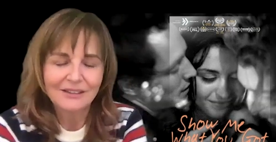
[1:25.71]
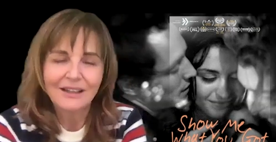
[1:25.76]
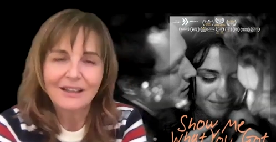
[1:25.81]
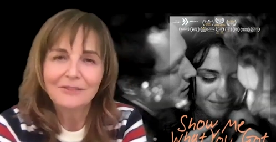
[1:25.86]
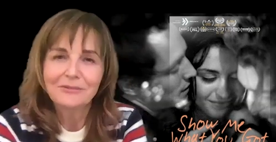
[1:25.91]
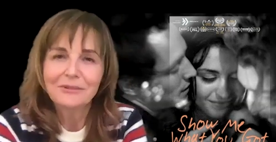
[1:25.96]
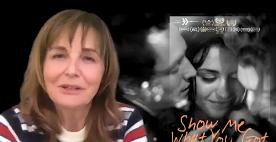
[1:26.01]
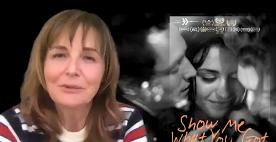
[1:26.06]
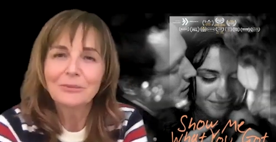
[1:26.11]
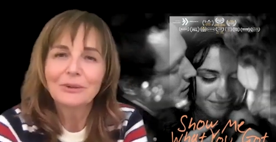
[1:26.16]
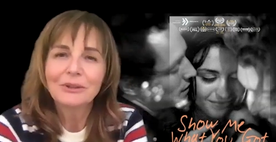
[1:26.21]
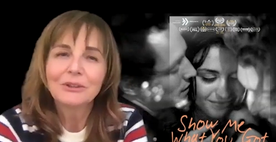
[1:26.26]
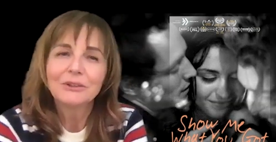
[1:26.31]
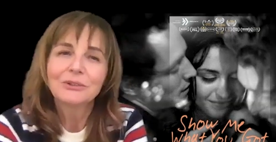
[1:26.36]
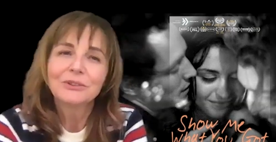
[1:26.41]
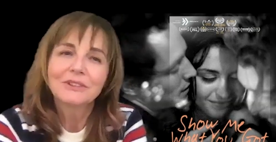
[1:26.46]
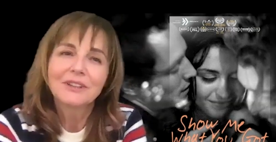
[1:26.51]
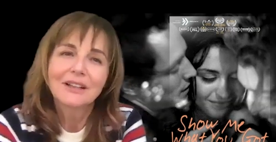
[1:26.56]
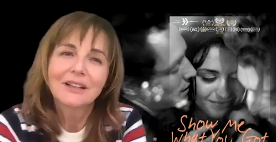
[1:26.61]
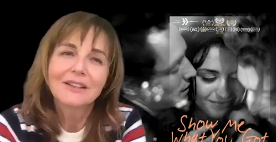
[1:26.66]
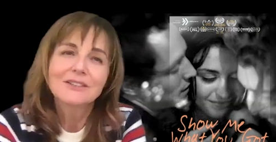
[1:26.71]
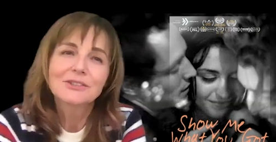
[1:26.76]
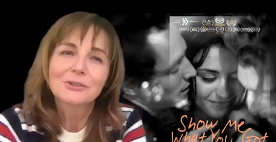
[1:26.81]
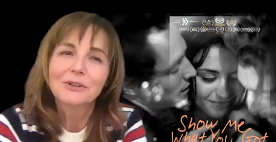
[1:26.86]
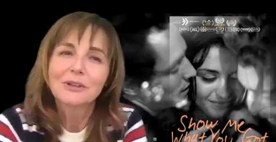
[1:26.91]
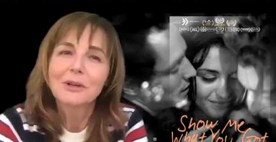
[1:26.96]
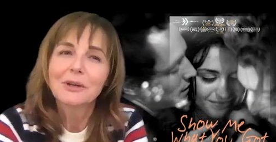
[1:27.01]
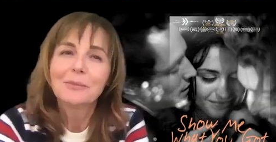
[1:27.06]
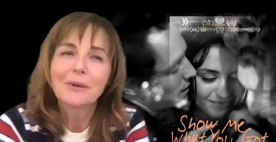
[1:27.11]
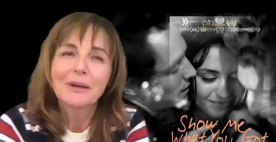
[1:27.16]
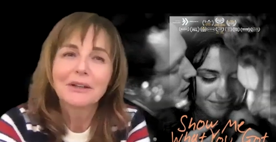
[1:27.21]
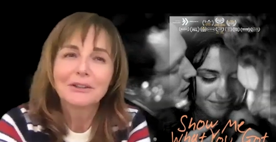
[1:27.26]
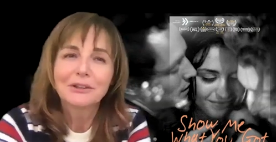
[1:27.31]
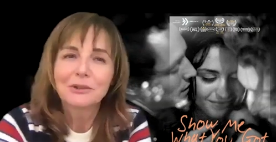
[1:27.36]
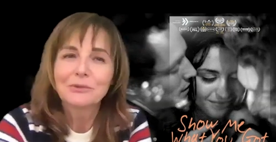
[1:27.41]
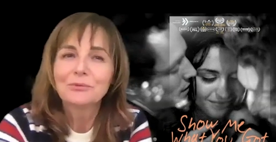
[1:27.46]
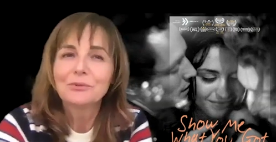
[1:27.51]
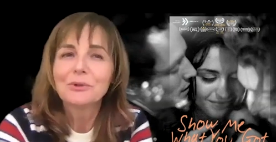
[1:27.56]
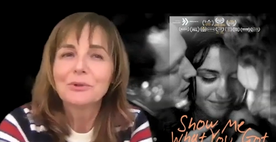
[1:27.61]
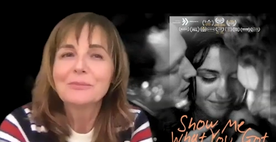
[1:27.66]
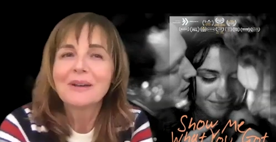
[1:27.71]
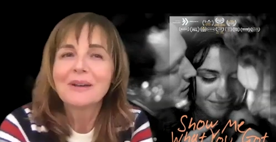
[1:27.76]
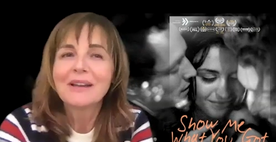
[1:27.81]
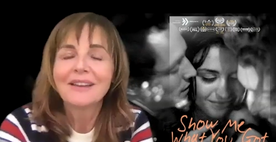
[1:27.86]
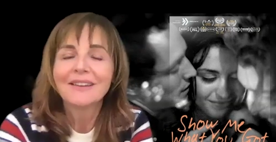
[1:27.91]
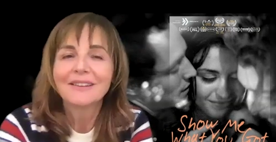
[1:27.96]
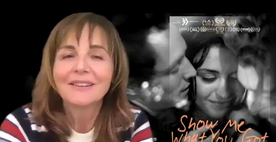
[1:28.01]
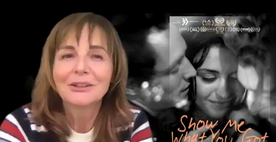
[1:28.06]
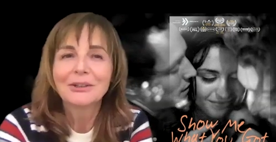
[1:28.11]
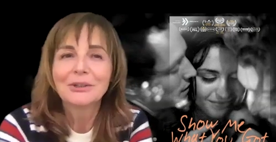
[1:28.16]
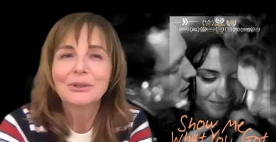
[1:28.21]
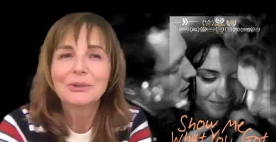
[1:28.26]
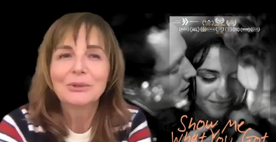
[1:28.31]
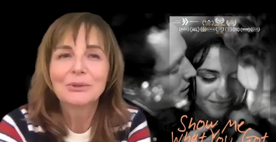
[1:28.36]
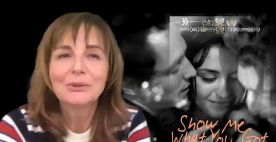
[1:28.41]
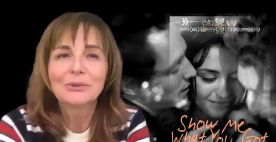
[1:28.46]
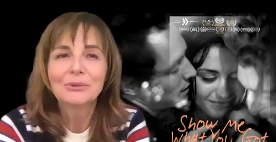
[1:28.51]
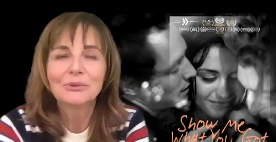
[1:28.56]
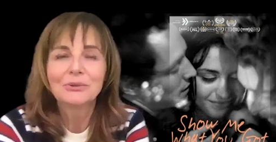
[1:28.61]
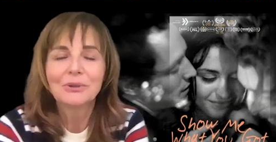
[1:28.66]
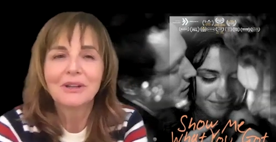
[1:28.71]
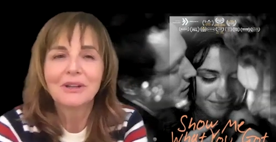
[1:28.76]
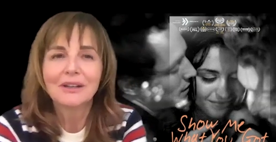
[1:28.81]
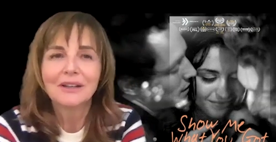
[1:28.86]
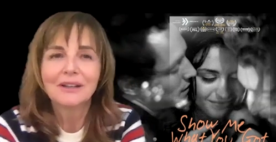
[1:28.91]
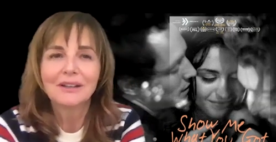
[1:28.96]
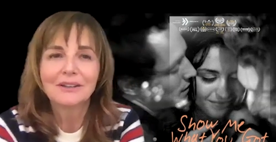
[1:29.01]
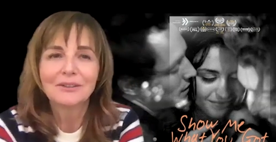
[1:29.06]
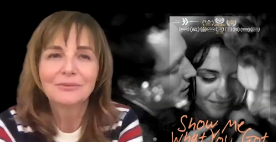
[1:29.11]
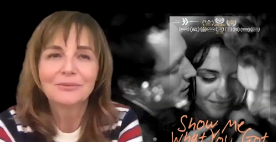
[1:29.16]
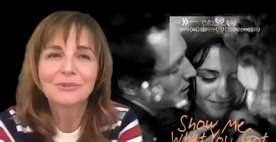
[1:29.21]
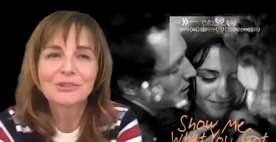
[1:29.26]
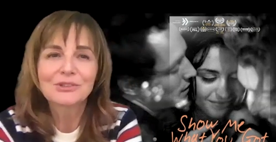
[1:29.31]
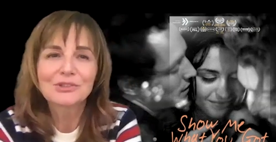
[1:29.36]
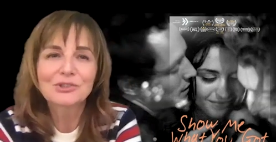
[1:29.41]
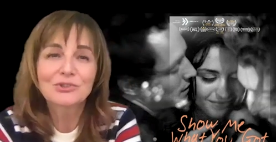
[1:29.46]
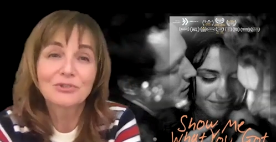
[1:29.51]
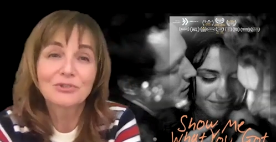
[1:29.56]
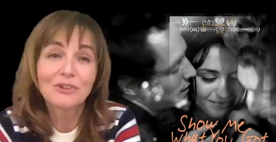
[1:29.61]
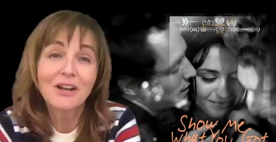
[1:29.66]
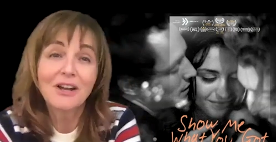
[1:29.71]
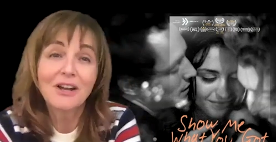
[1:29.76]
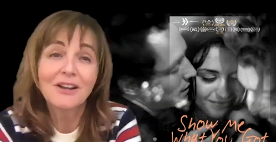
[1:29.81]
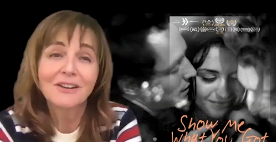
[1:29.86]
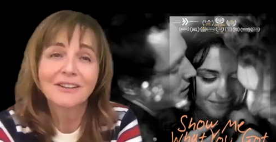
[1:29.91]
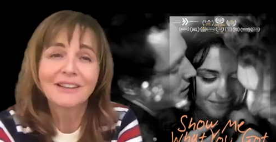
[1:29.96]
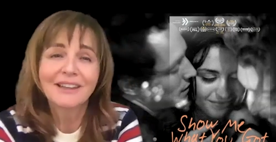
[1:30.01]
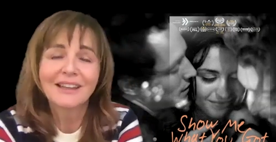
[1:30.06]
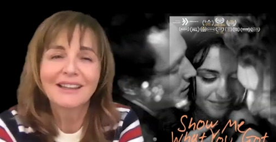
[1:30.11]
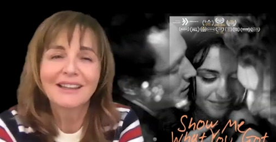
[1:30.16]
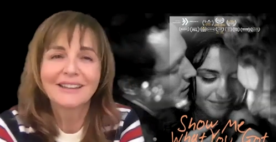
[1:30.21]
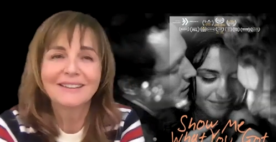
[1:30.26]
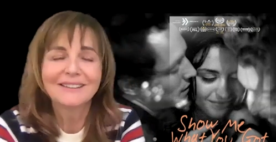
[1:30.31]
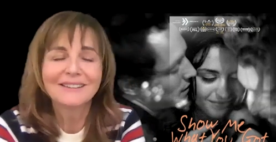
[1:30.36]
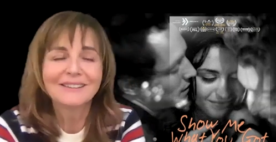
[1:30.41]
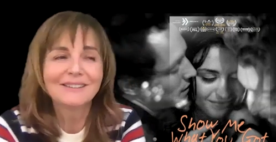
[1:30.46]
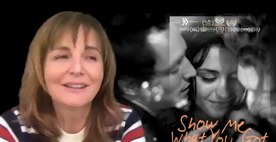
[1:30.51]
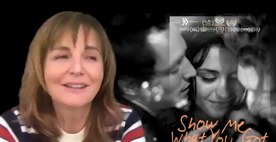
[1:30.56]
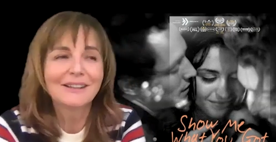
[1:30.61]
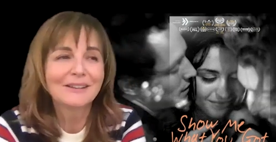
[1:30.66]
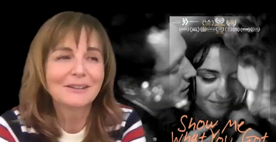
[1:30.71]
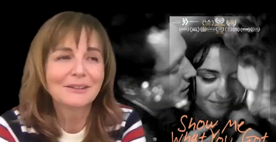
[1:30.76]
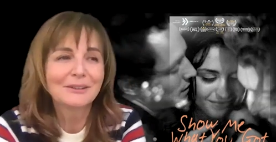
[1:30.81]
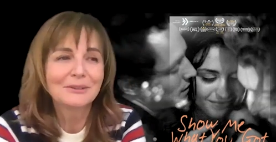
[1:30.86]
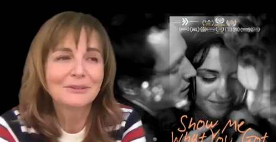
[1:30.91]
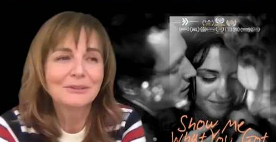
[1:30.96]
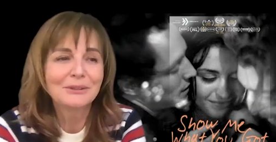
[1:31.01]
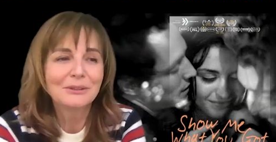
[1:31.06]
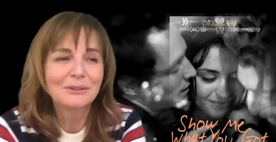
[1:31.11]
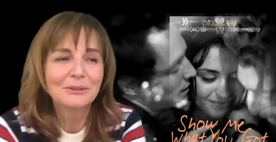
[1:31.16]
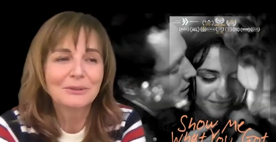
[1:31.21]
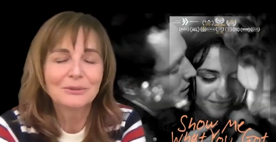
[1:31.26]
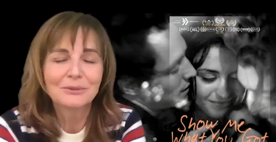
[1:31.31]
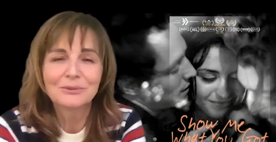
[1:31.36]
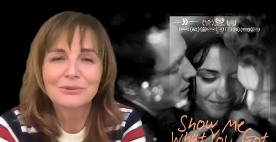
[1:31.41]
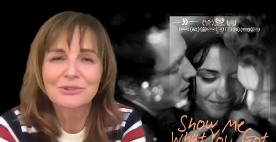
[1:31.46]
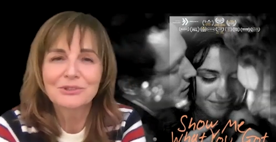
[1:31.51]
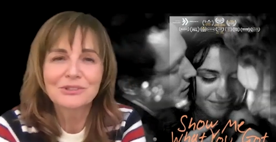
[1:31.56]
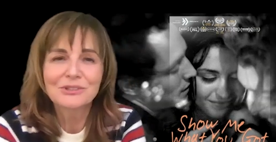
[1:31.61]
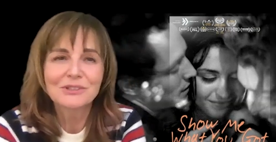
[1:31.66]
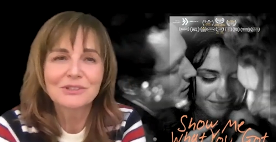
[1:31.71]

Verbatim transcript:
Speaker 1: I really wanted to tell a story about a woman who uh, was strong and, uh, you know, just